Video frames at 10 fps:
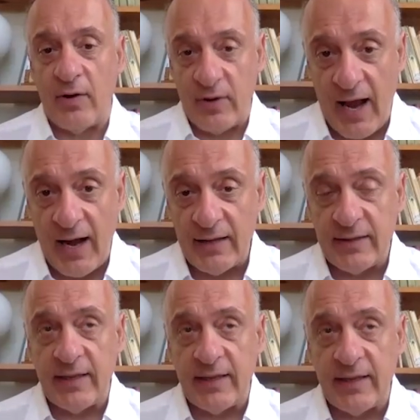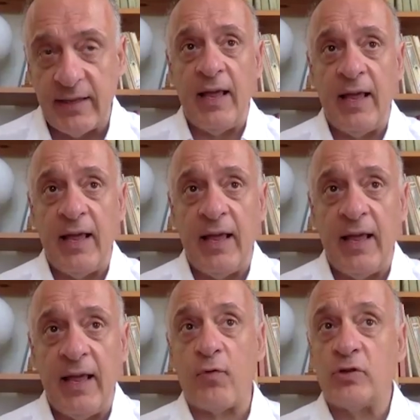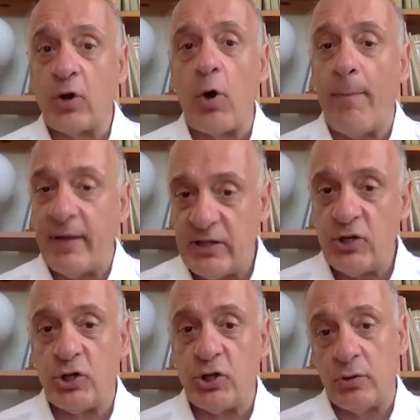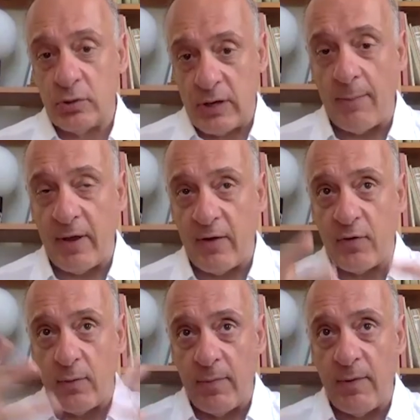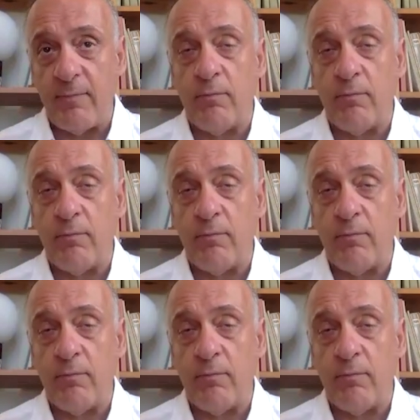reality, and of course a competition coming from a